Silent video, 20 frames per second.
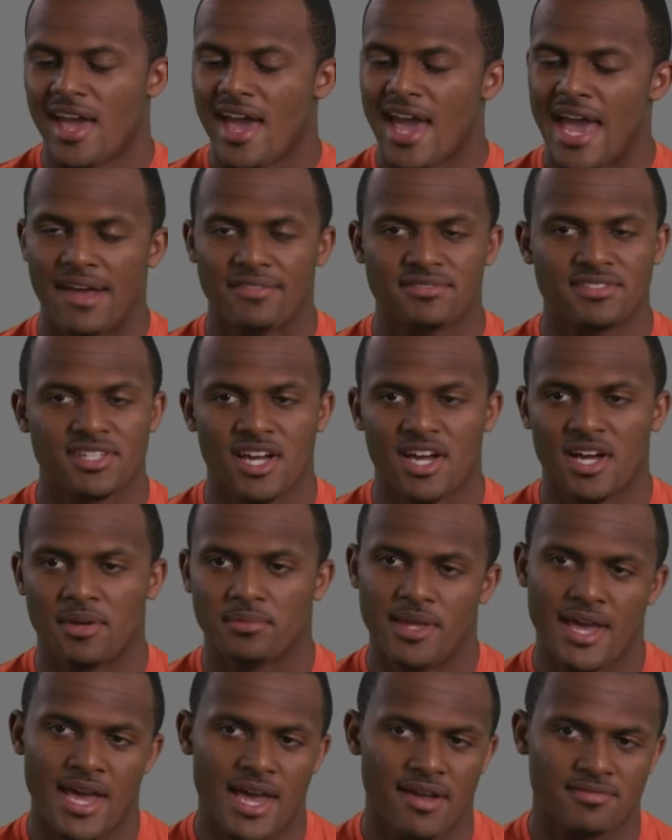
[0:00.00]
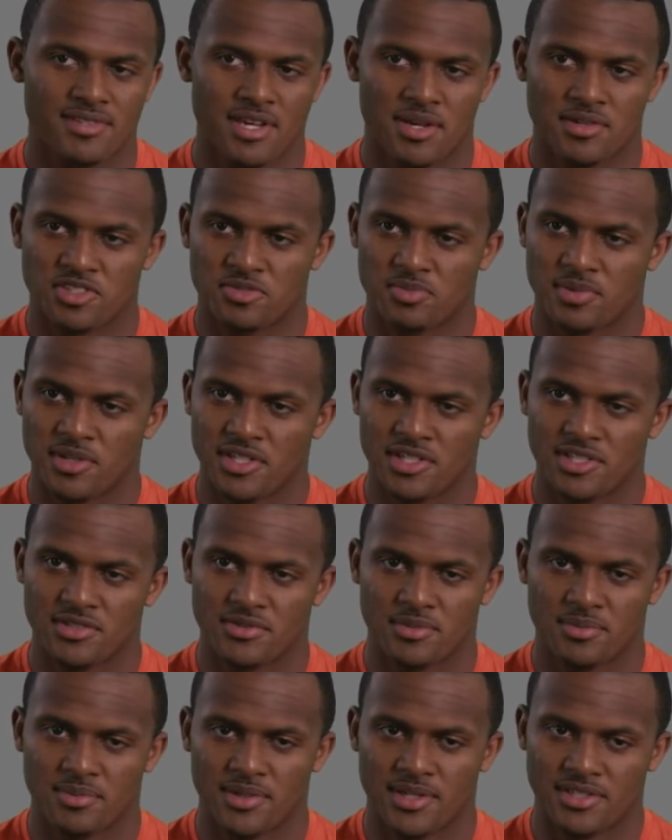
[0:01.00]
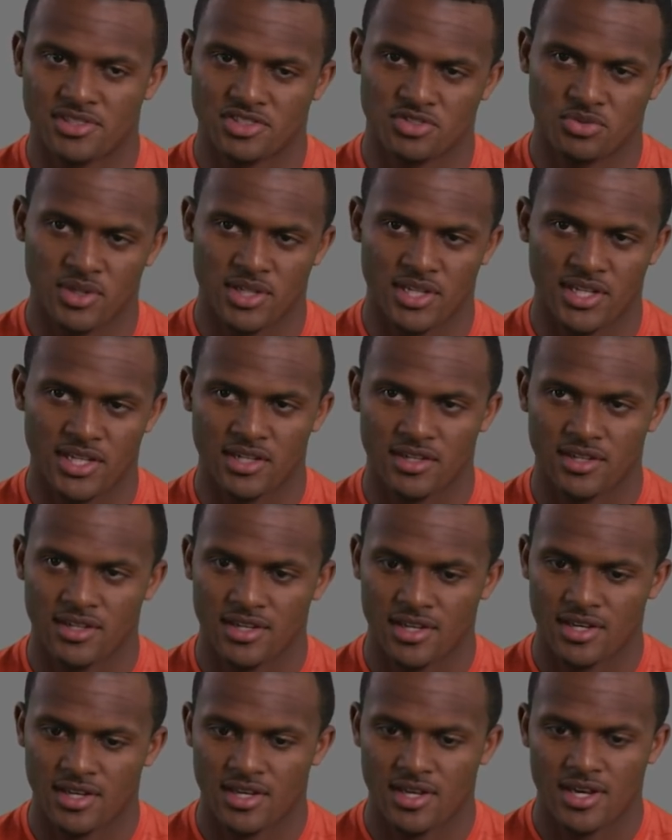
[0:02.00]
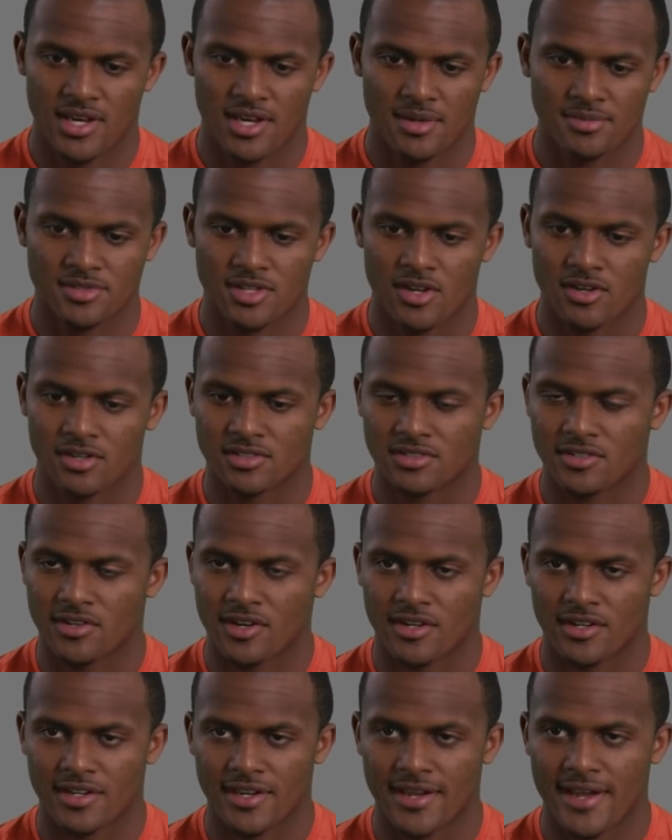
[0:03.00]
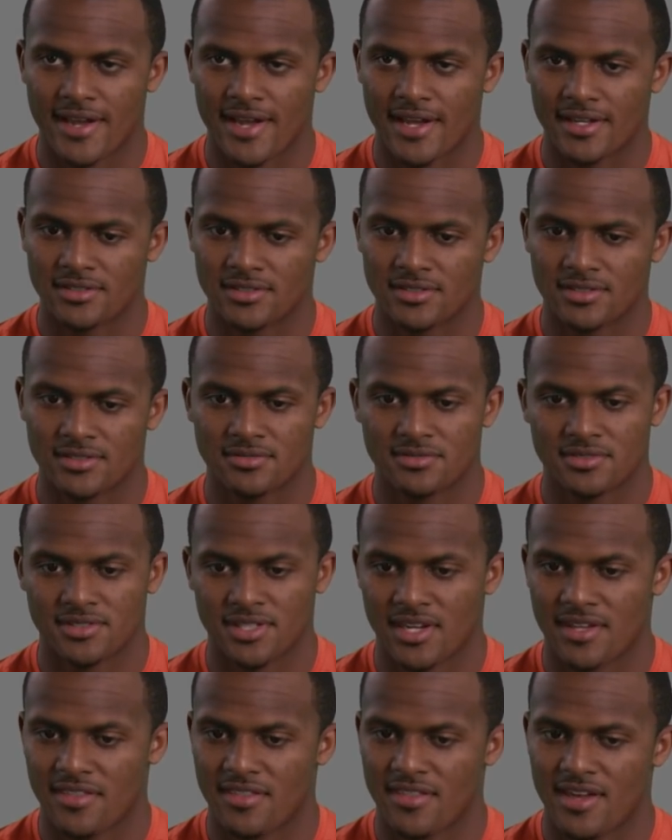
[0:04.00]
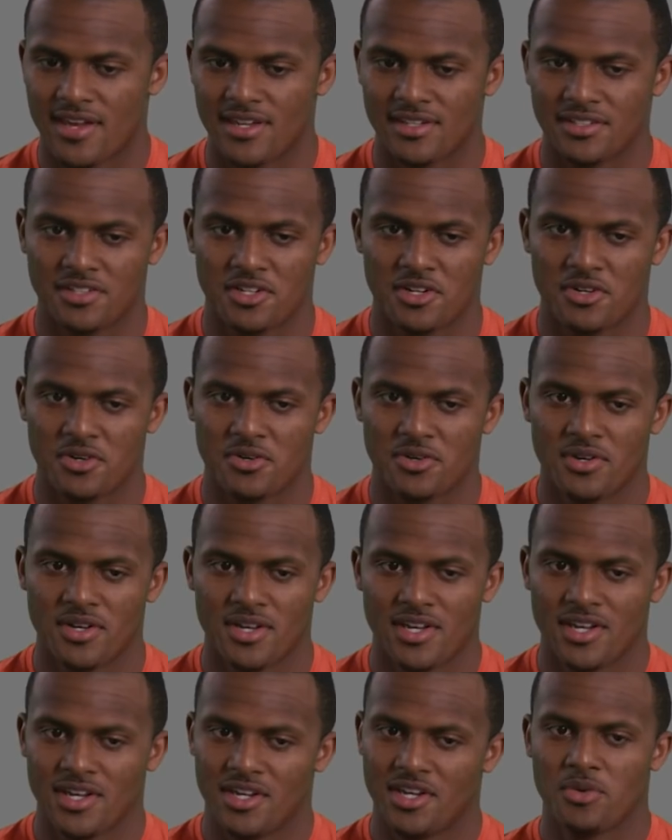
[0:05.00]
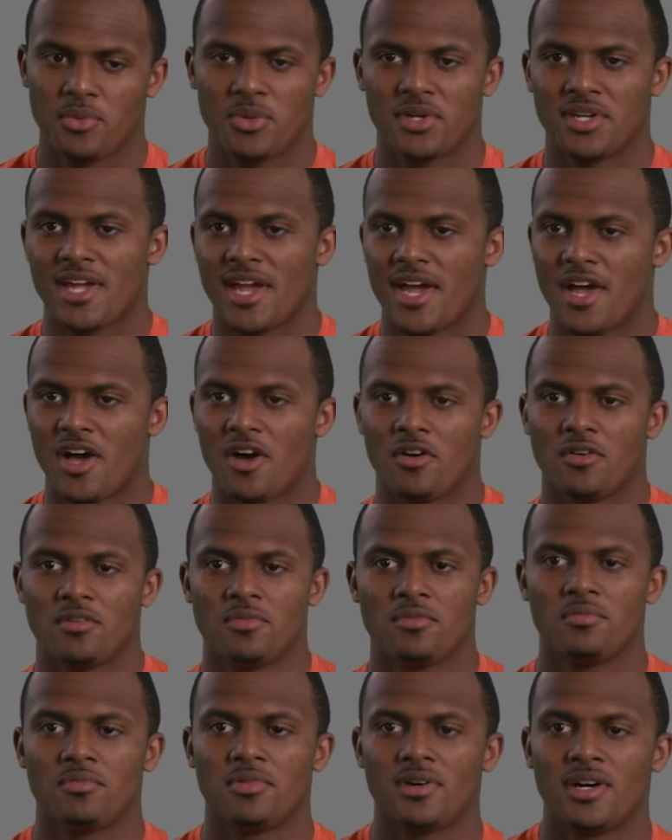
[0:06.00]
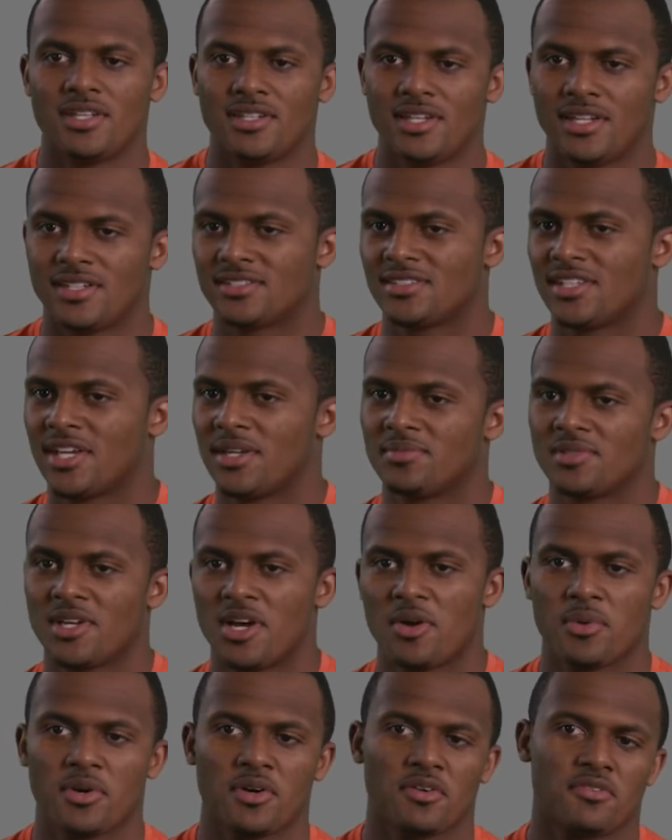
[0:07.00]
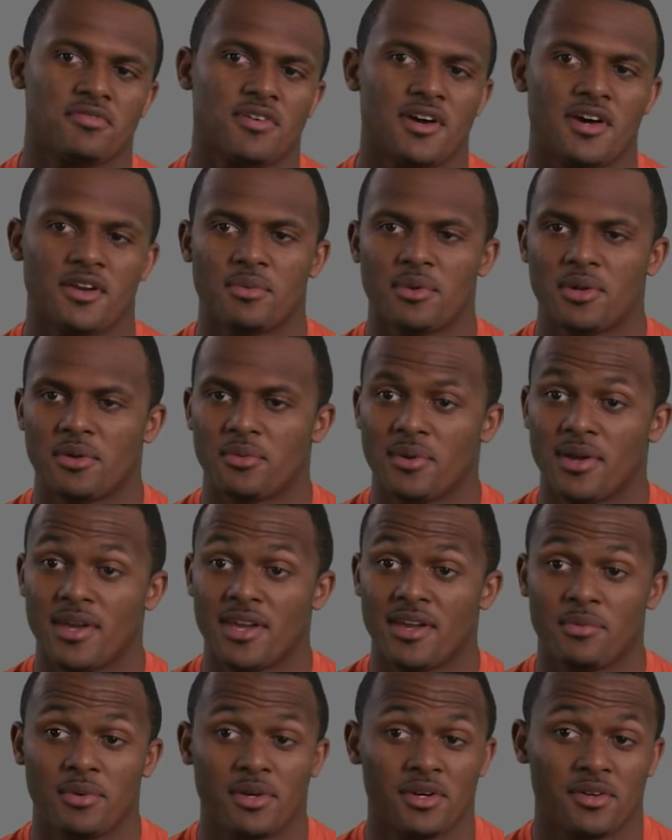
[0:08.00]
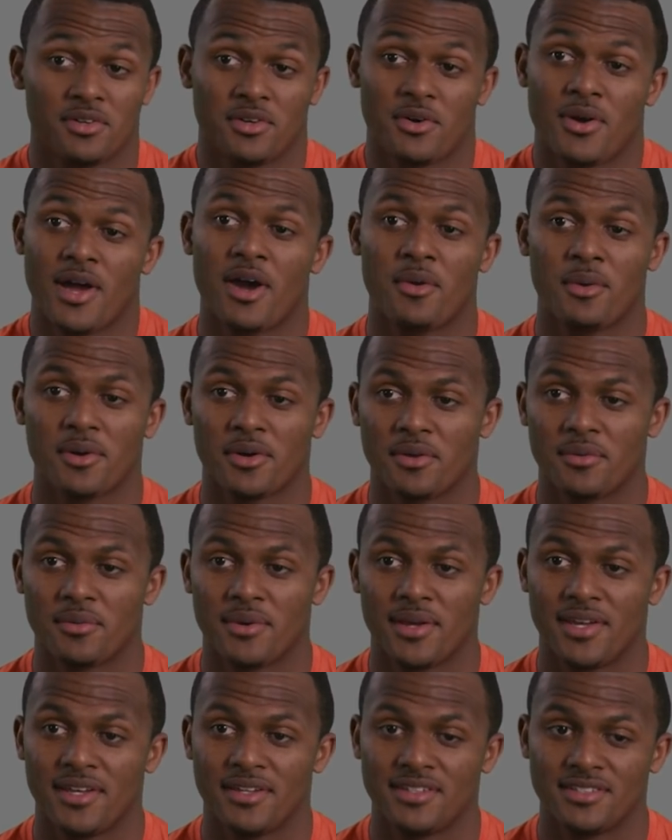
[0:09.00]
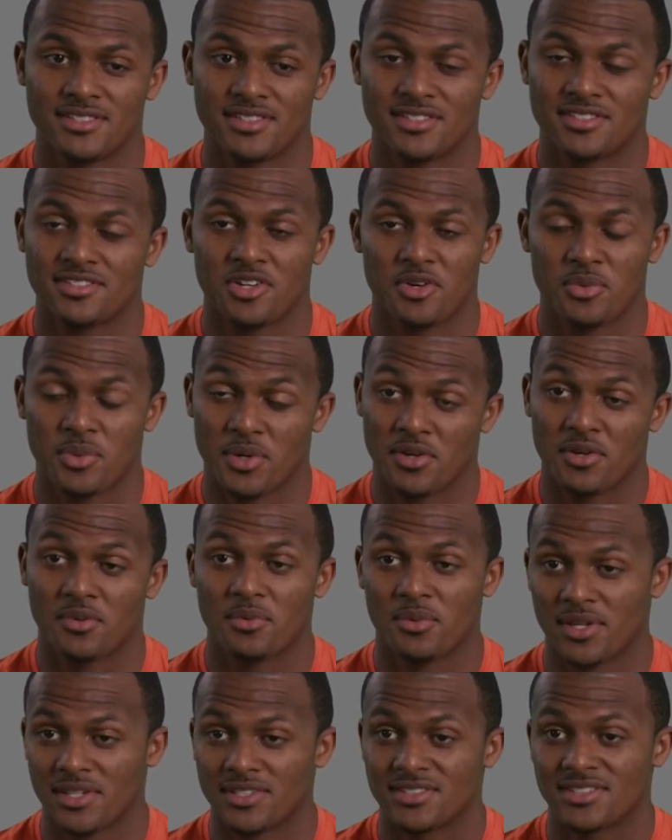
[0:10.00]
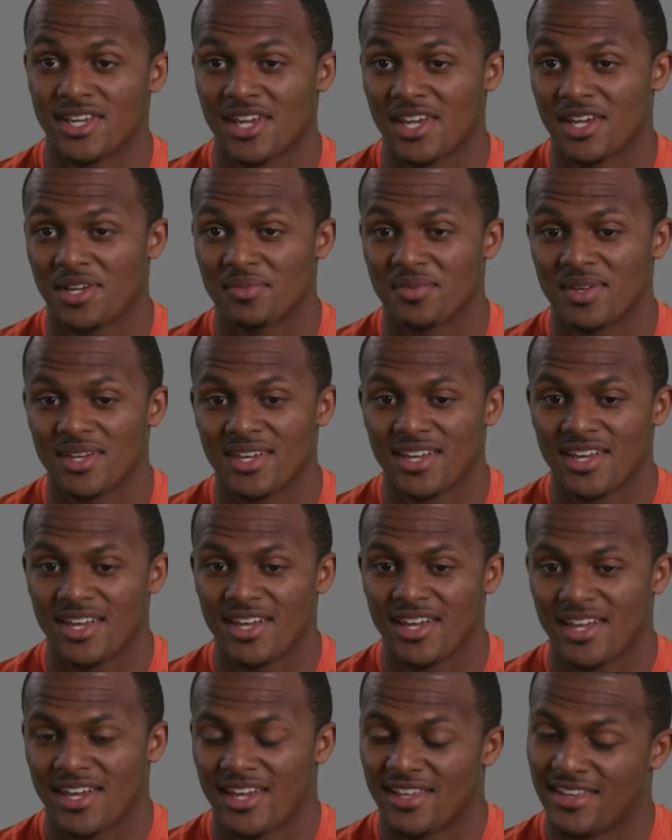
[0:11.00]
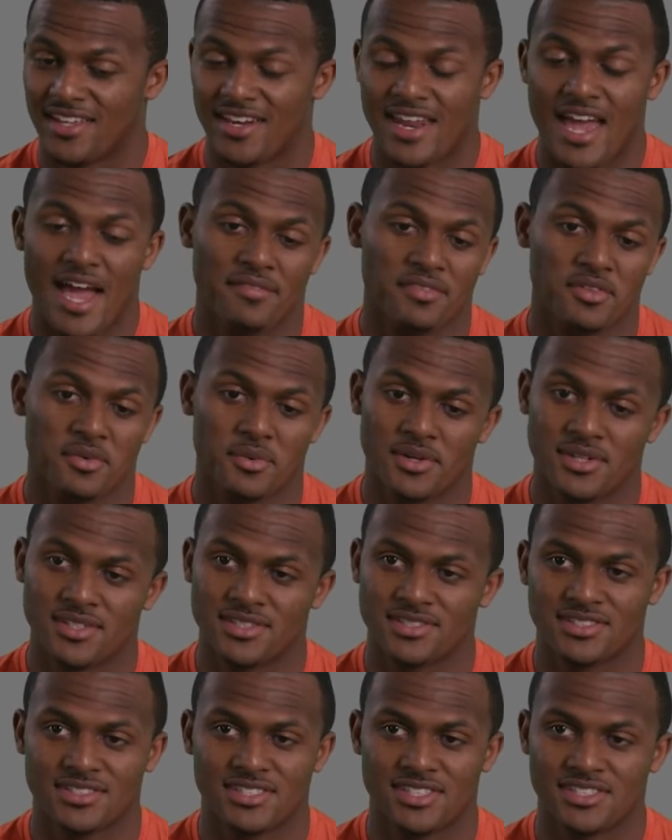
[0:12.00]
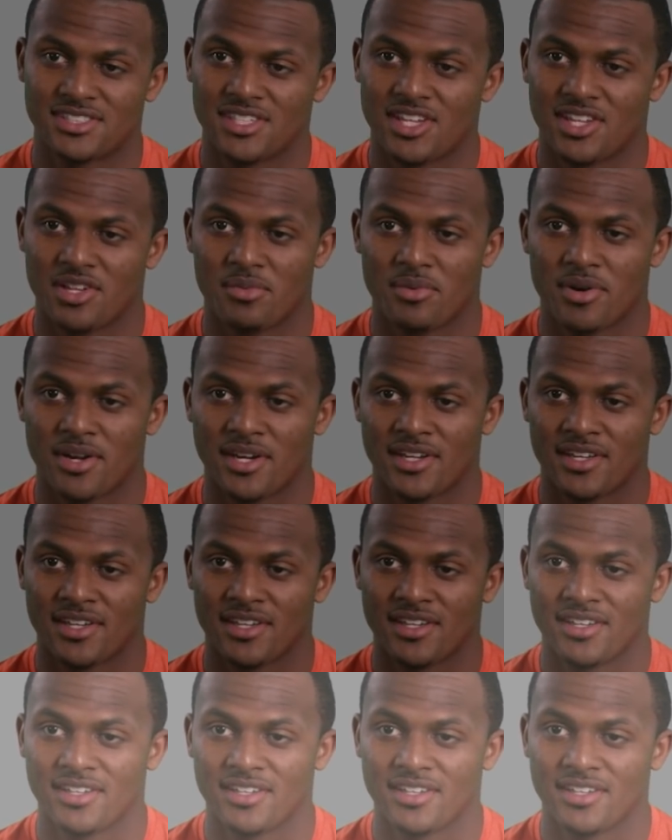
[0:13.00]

Halftime, the halftime speech with me and Sweeney. I'm talking to all the guys saying that, you know, we're down, but at the same time, we're gonna find a way to win. We don't know how we're gonna win. Just know we're gonna win this game. And then afterwards, just celebrating.